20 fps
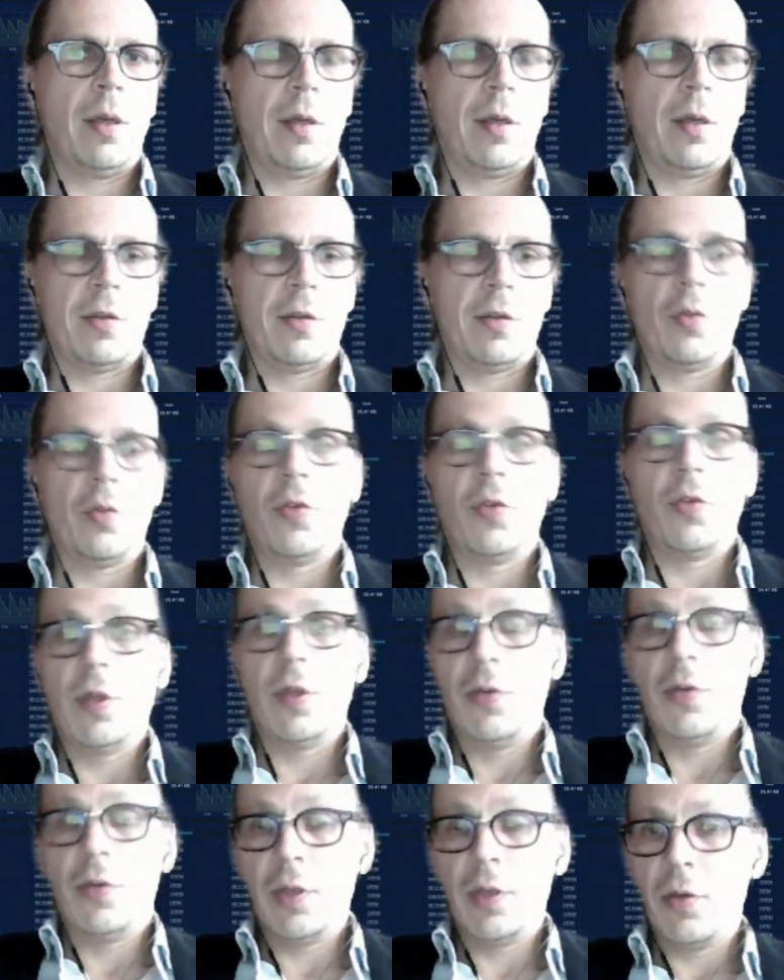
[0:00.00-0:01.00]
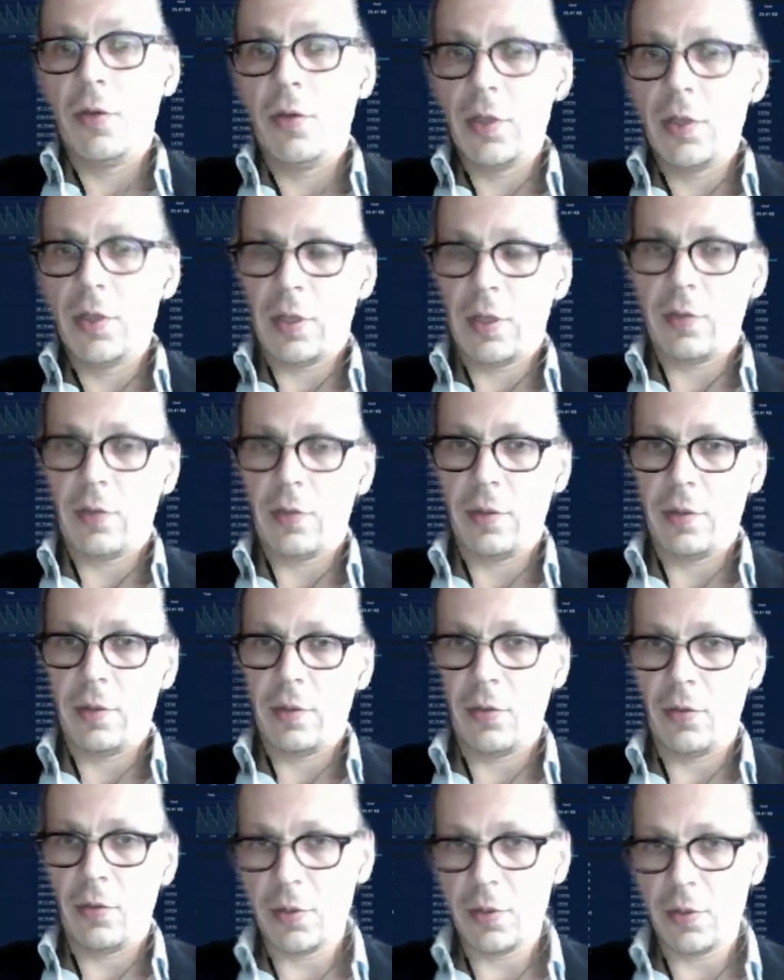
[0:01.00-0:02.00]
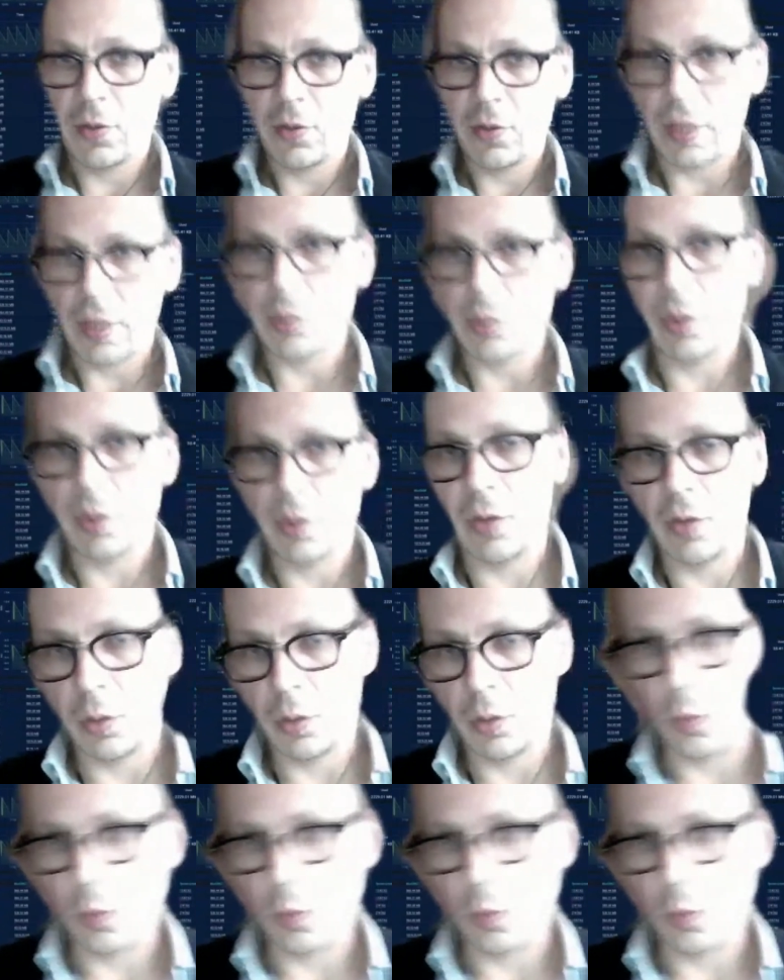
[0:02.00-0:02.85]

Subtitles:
So this is the aspect that we